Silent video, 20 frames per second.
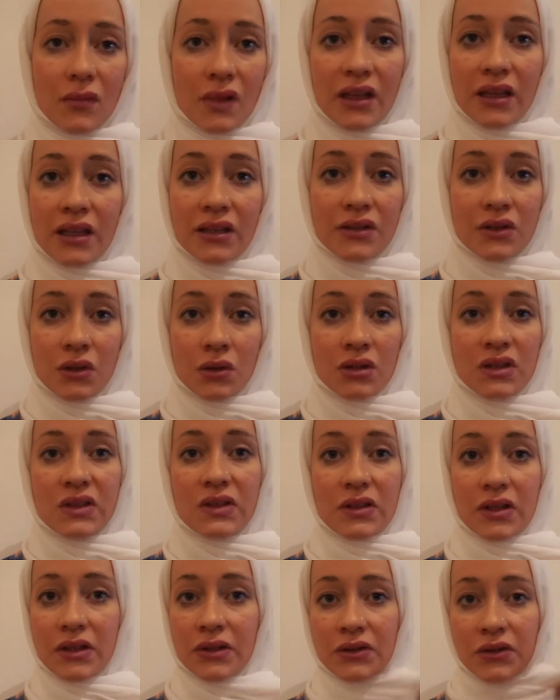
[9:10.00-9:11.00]
it's also
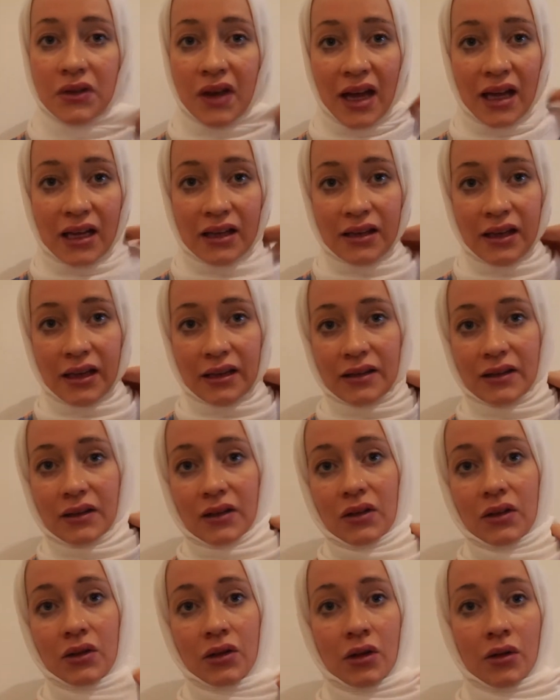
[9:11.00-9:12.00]
this fact that,
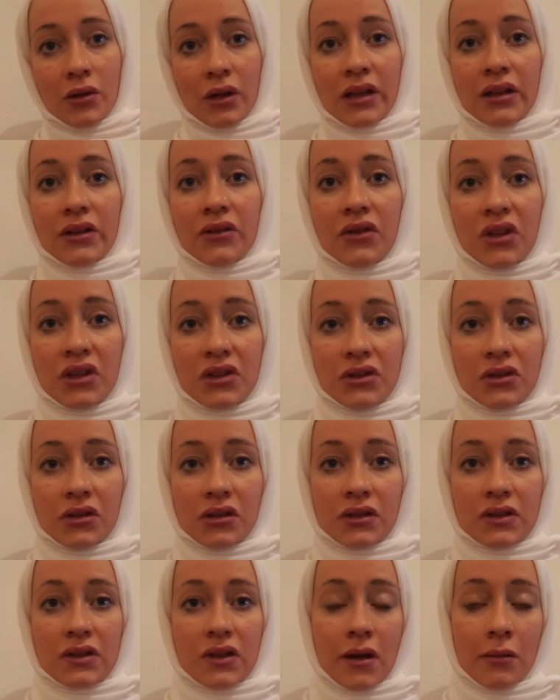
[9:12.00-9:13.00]
you know,
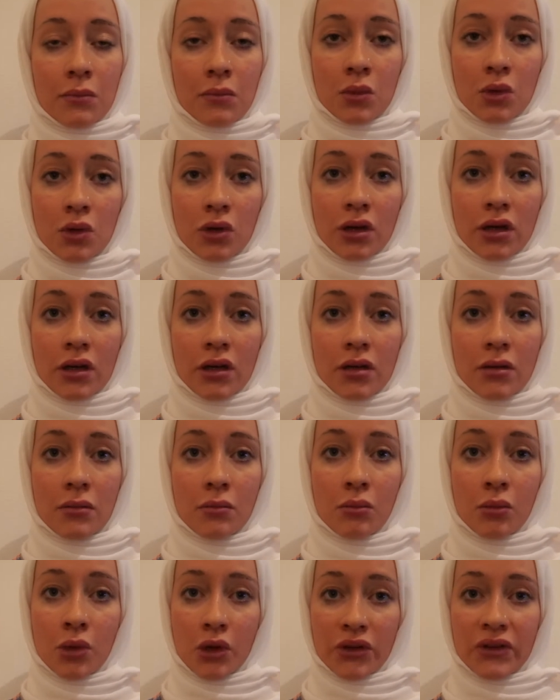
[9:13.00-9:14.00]
individuals are more
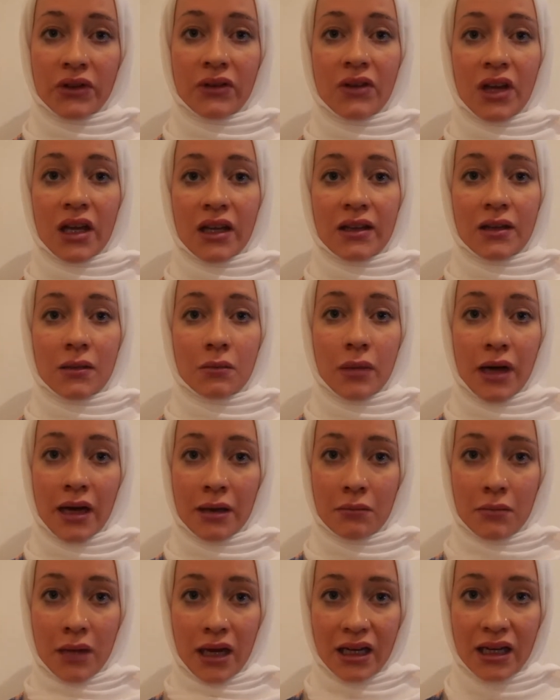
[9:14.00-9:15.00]
motivated by
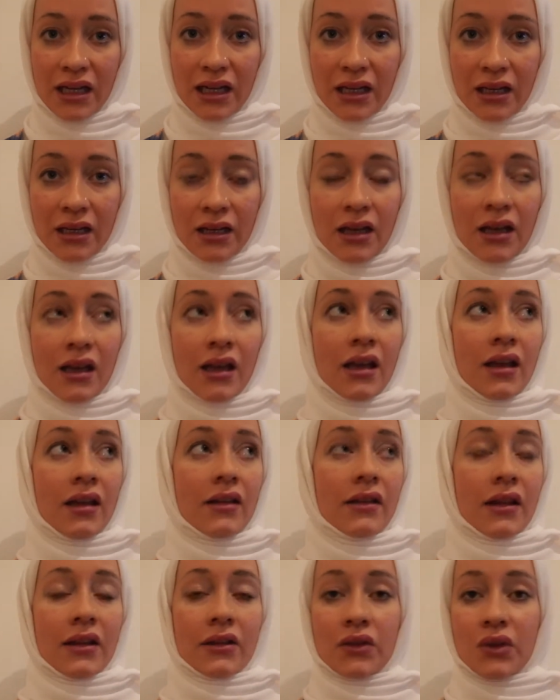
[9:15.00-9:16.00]
money
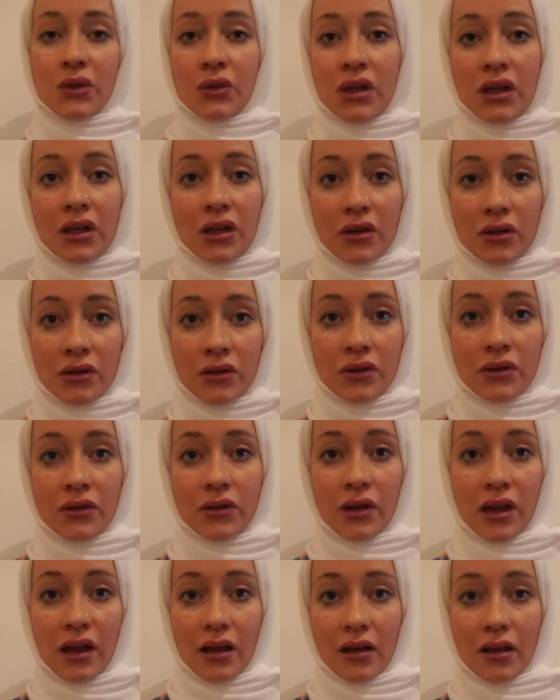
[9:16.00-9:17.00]
than doing good
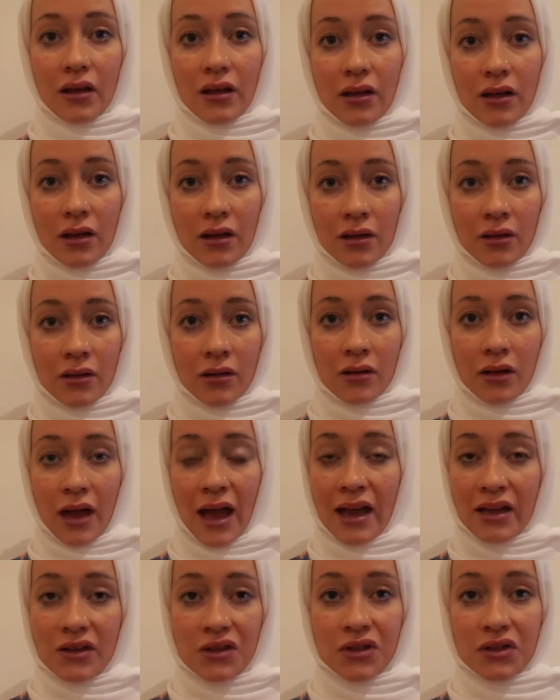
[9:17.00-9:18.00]

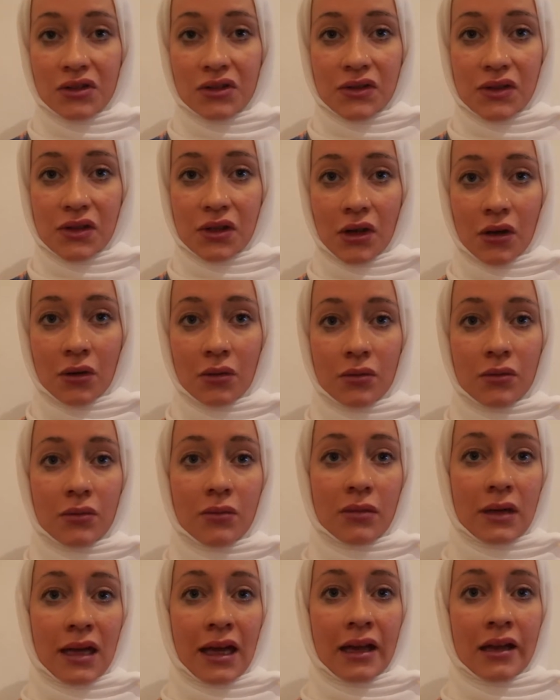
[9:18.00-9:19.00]
actions, you know.
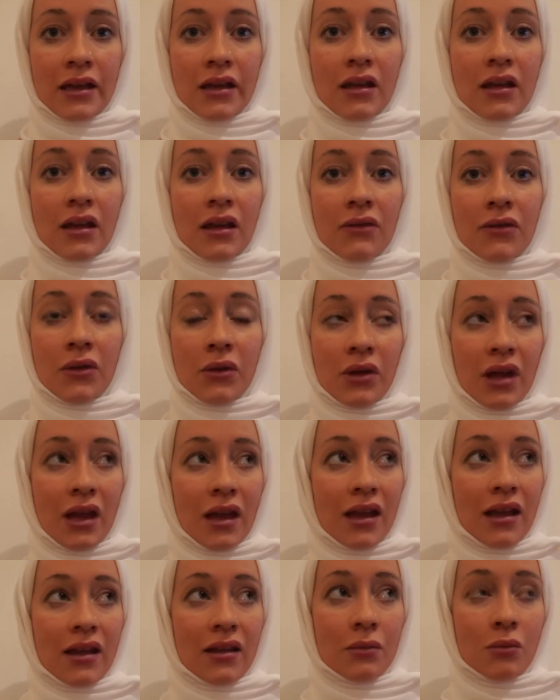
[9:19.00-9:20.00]
Like, if you can
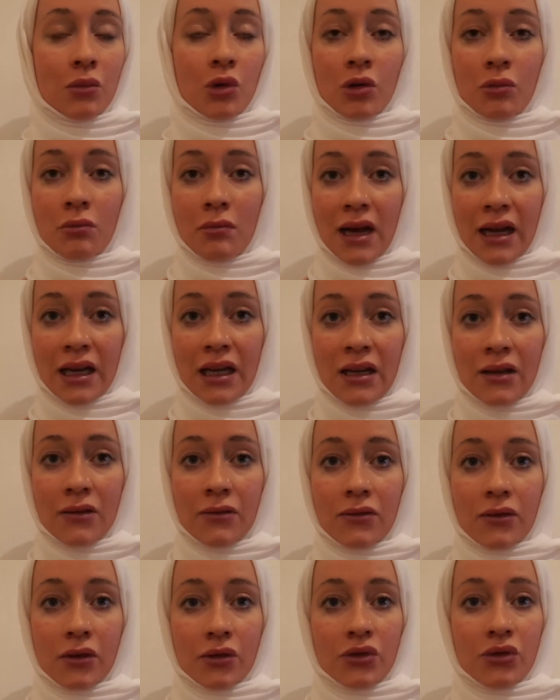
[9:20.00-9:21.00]
get more money
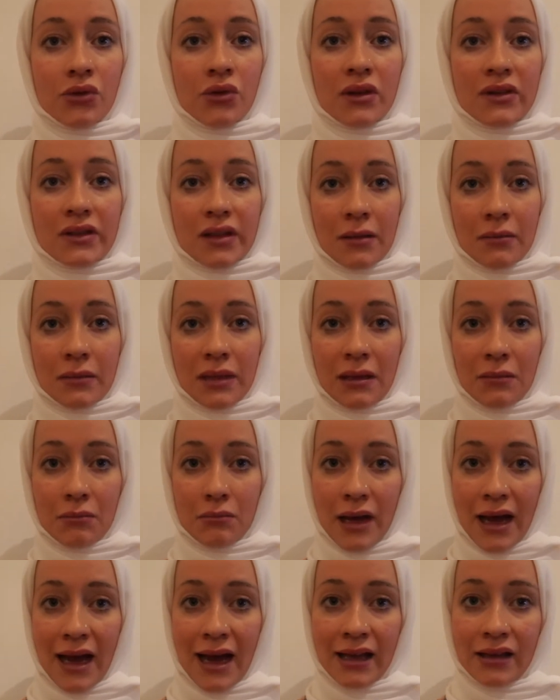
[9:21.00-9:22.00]
for doing something
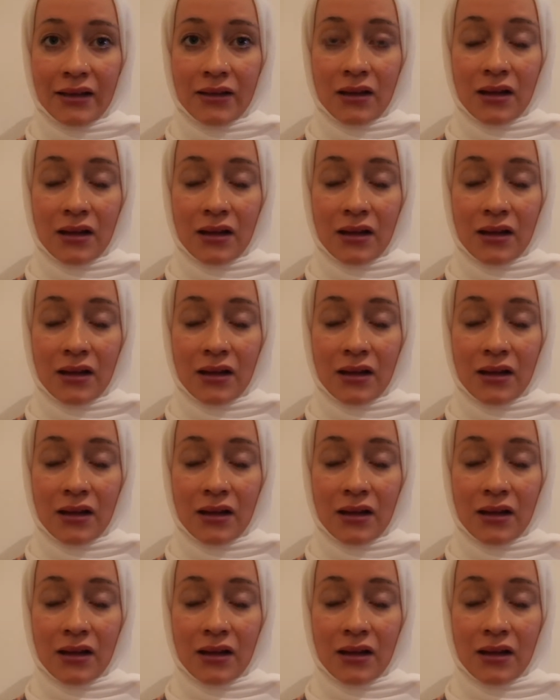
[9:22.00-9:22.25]
bad,